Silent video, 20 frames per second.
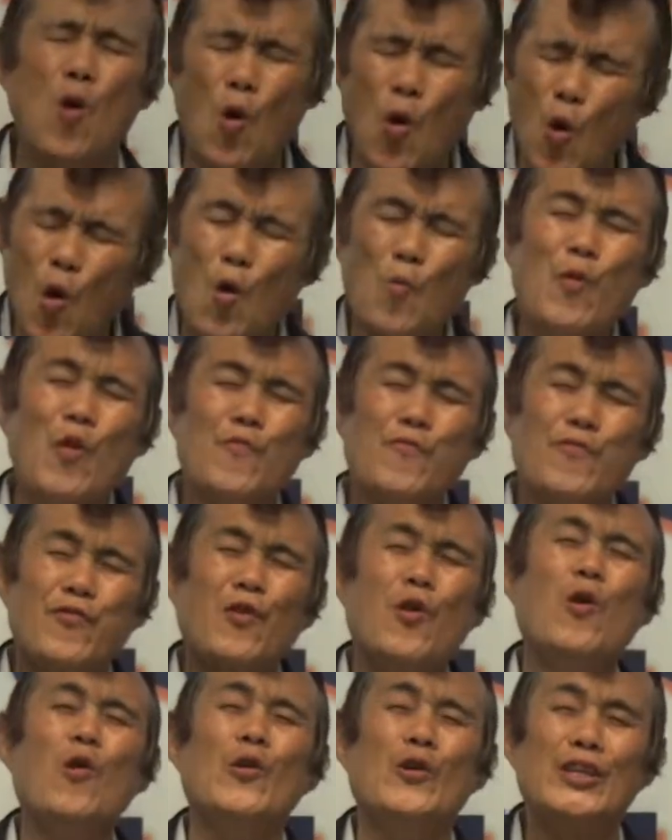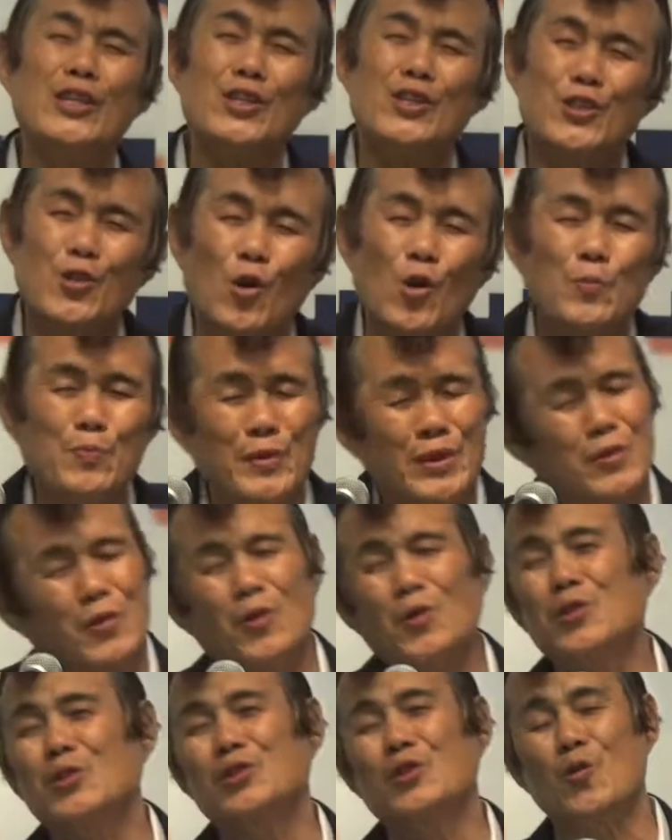overflowing joy
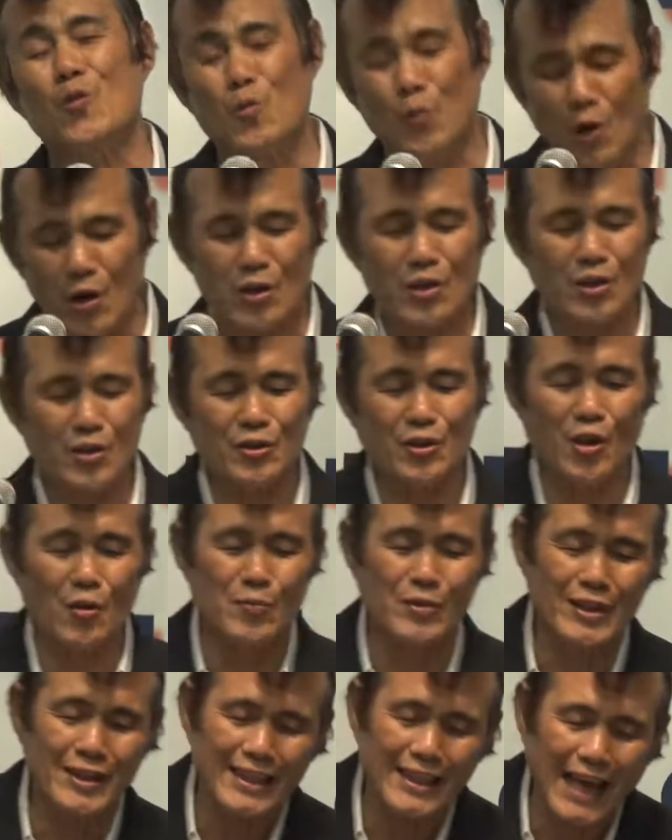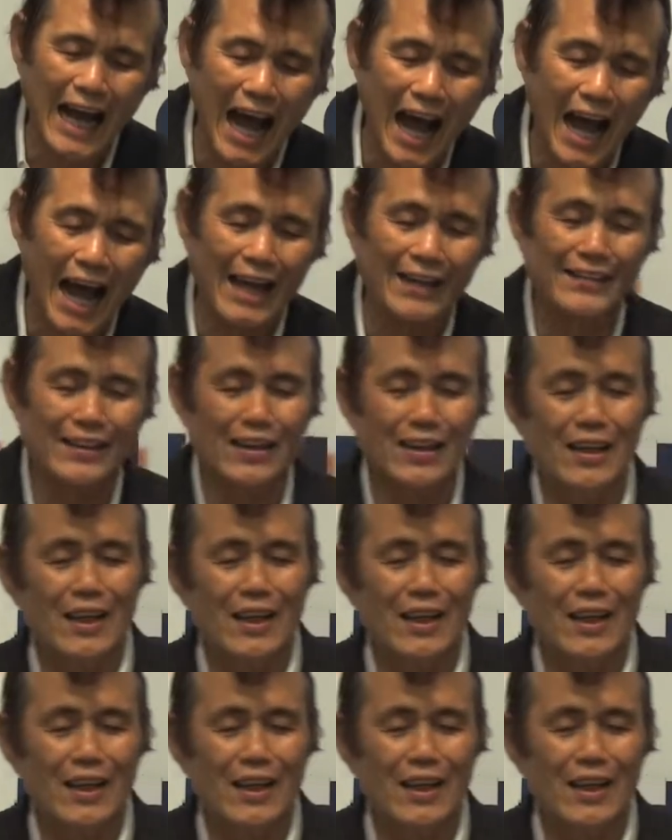because the word of God.